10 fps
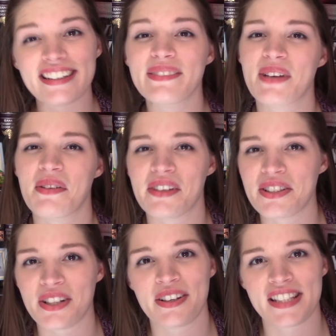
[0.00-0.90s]
Not really
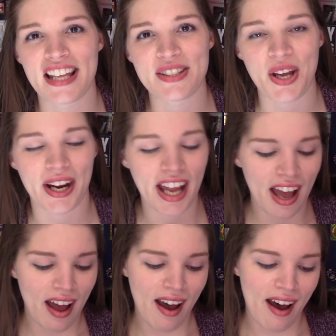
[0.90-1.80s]
sure how you say it, sorry.
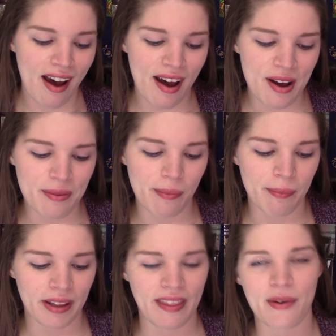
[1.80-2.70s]

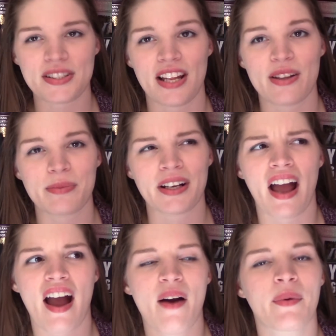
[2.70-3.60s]
But that was another book.
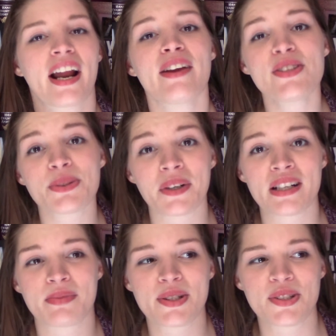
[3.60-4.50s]
When I used to work at
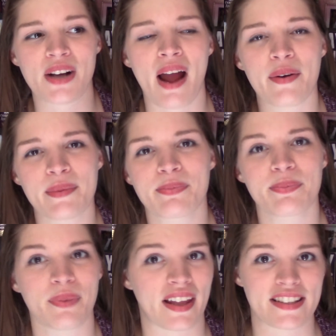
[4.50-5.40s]
a bookstore, I would
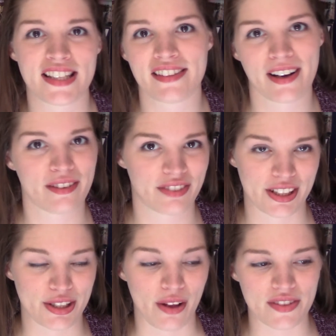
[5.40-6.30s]
like sit there and
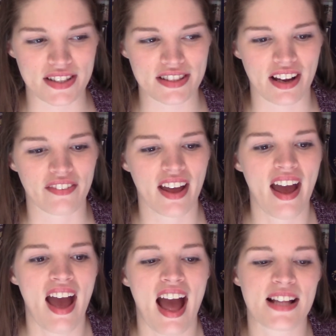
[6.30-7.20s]
fix shelves and stuff.
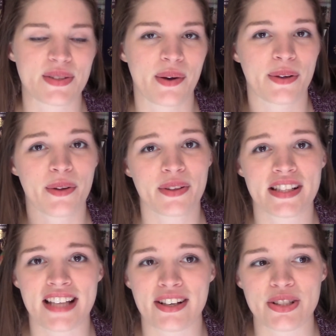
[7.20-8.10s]
And so I would go through the
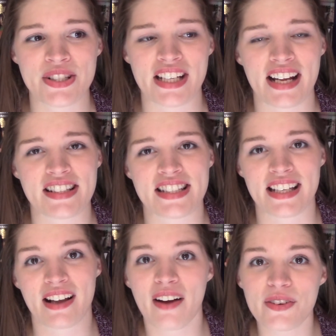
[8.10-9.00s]
sections and I'd
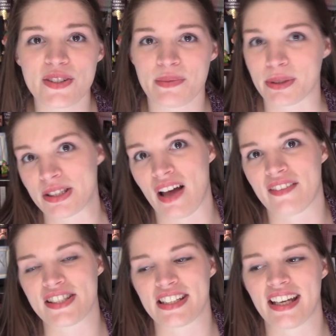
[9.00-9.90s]
see covers of books,
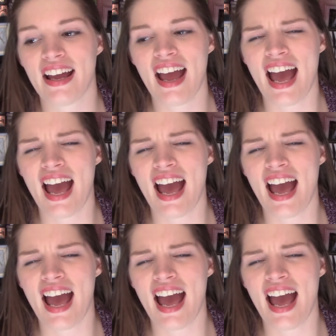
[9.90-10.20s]
obviously.